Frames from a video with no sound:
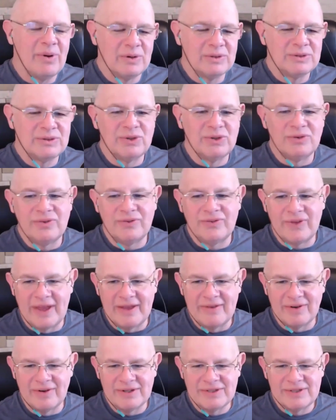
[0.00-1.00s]
personal
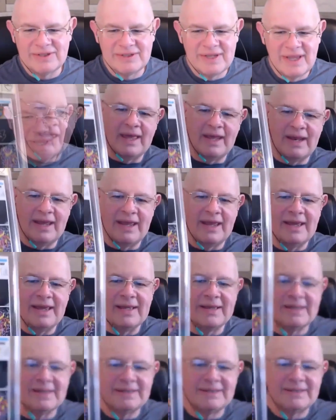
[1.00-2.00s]
favorites. It
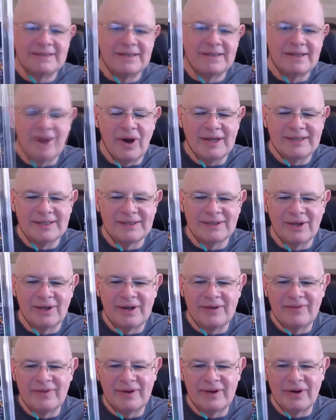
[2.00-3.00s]
is Crisis on
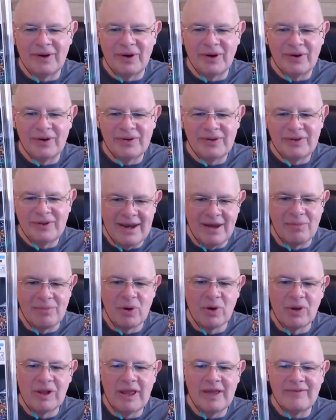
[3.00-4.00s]
Infinite Earth
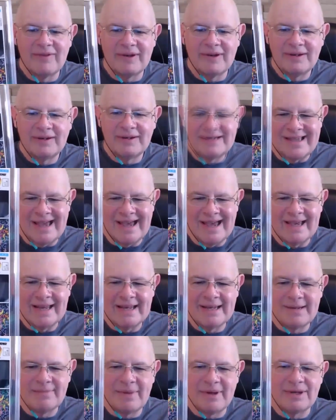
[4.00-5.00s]
#11,
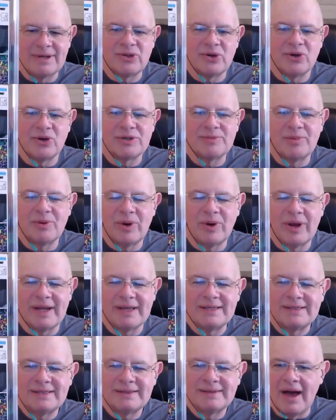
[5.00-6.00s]
signed by George
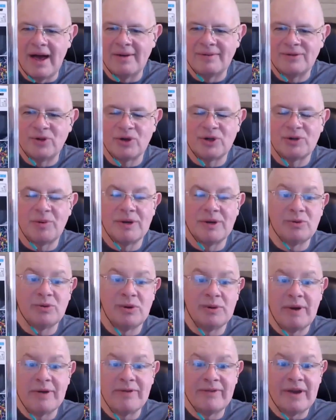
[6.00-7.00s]
Perez. George Perez is
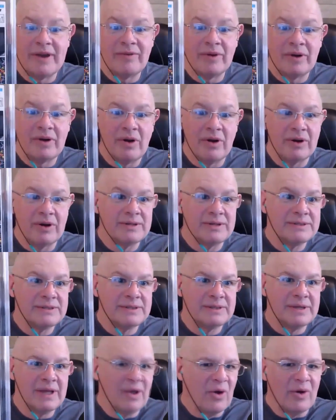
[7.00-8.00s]
one of my favorite
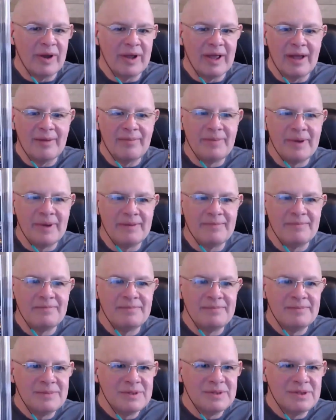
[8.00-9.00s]
artists. Growing up,
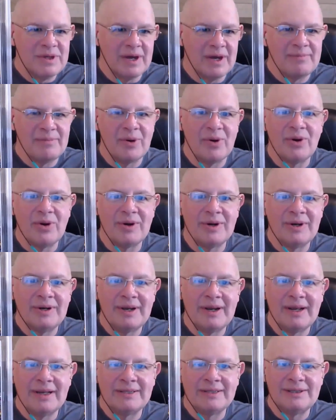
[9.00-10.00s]
him, John Byrne,
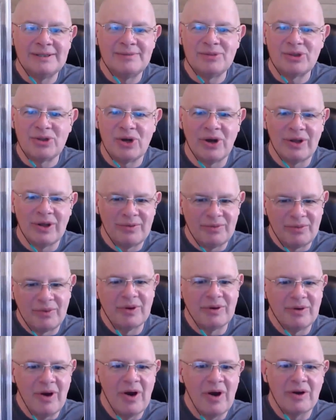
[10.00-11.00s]
and Jim Starlin
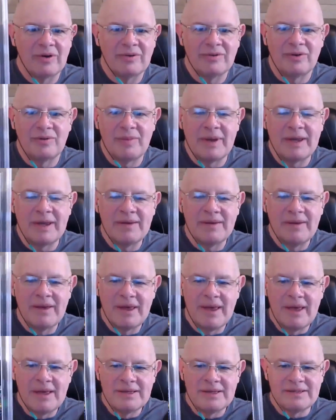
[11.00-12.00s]
were art for me.
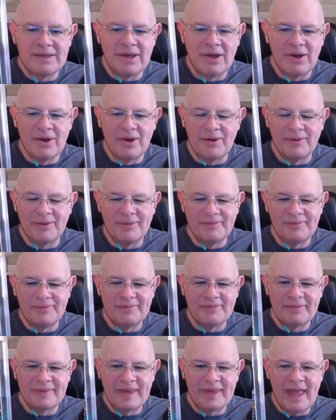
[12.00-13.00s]
So
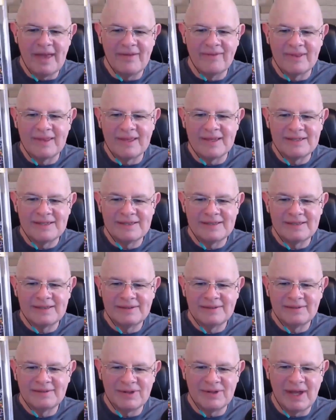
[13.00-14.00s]
having
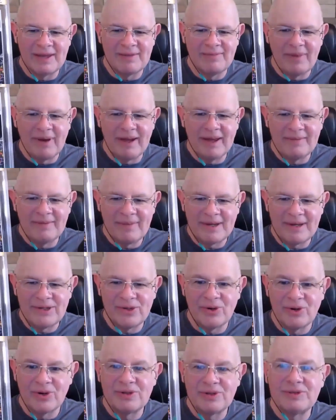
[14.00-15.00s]
this signed by
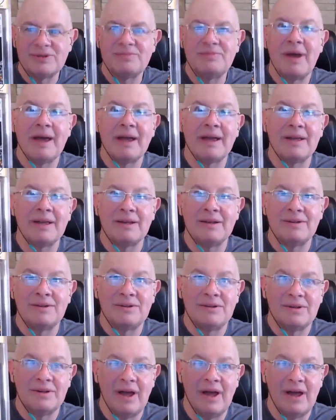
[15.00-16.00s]
George back in
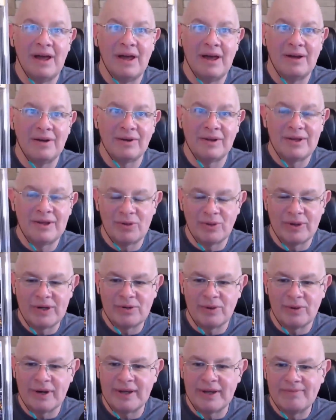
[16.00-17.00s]
early
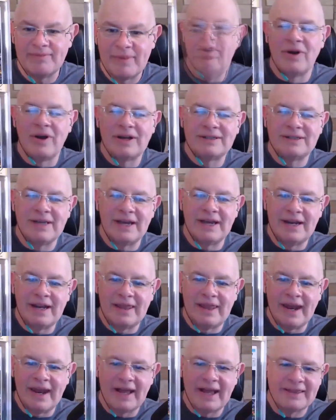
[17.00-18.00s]
2020. I was very excited
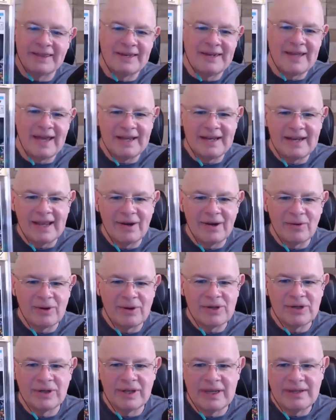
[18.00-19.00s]
that I got the 9.8
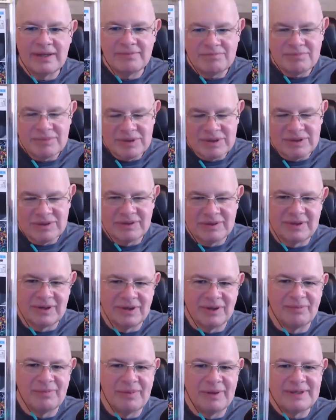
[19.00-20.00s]
originally.
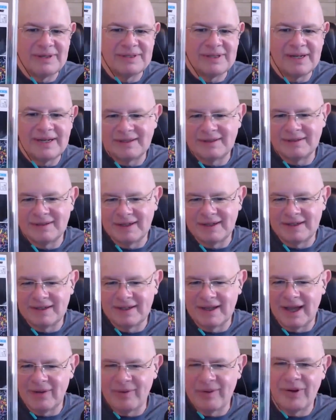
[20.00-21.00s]
Still pleased that it
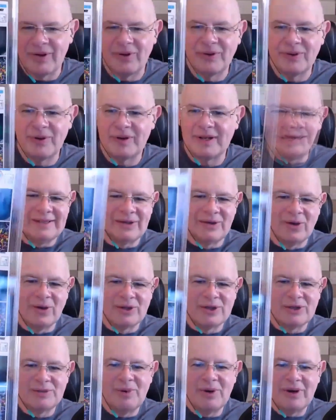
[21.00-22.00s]
got reholdered. That's a
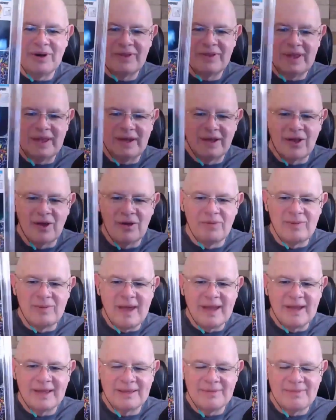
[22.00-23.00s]
gorgeous book. That'll go
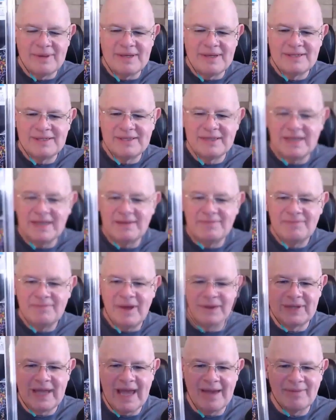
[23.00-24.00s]
back in the PC.
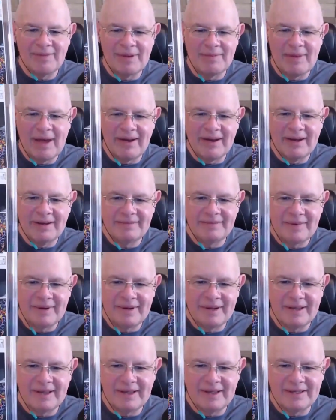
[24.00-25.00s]
Just happy about it.
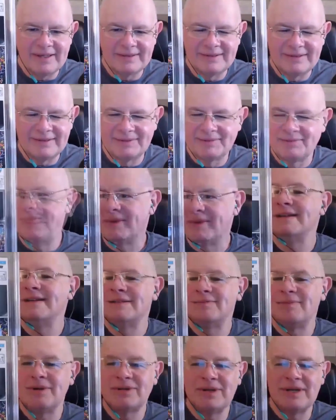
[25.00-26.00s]
It's
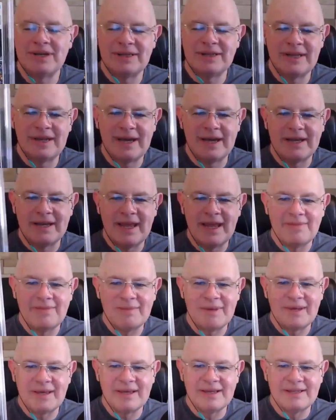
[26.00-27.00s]
especially in the 9.8
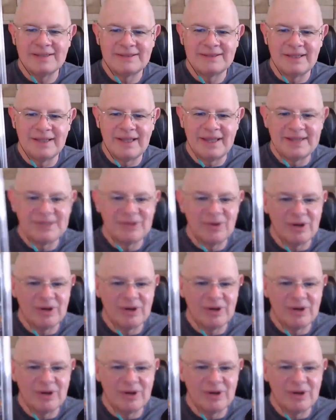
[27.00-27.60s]
because a lot of these